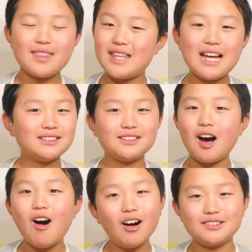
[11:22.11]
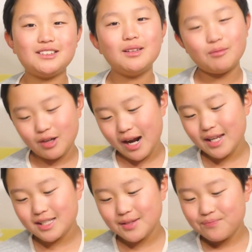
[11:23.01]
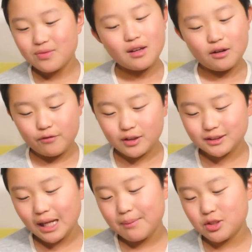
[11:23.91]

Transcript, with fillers: That's awesome, right? Her first time,